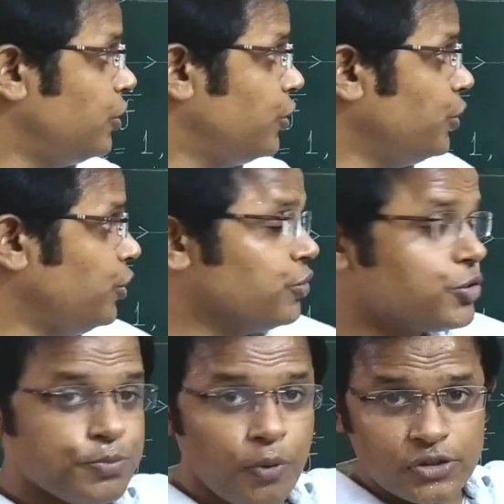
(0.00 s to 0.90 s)
do
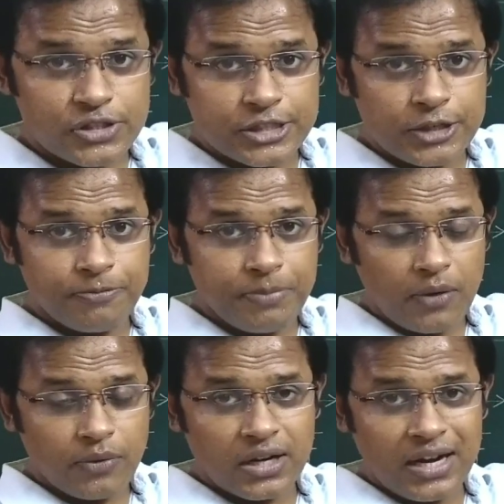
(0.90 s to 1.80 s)
use positive
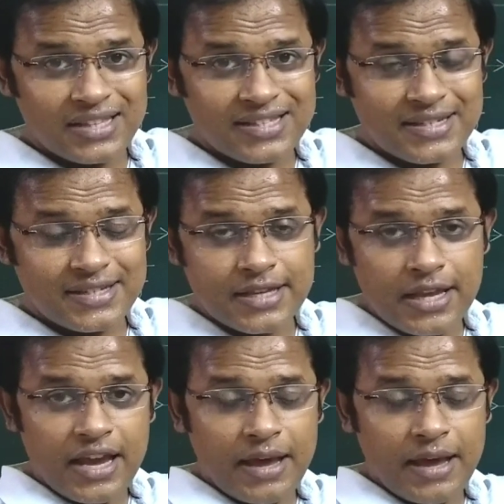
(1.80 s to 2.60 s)
powered lenses,